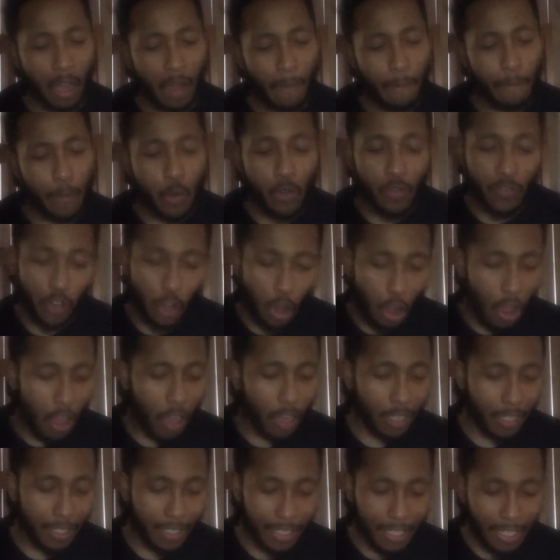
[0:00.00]
Moving on,
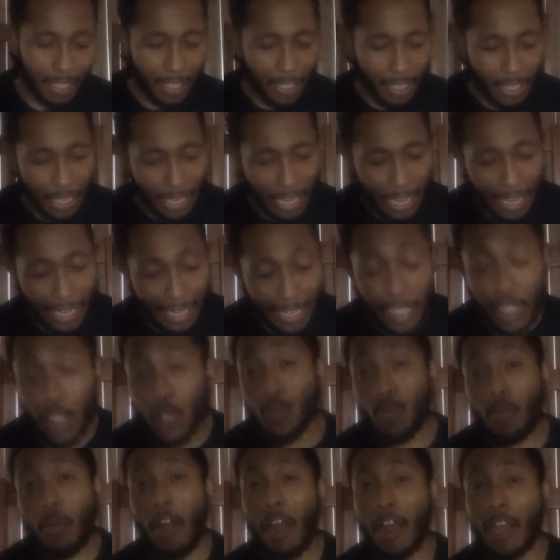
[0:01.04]
and this is
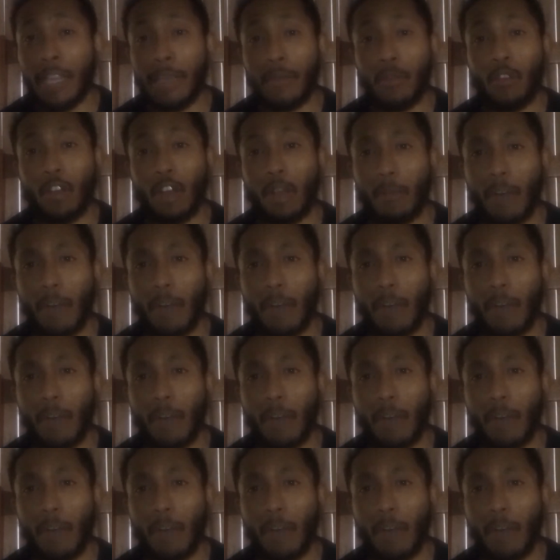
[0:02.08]
probably one of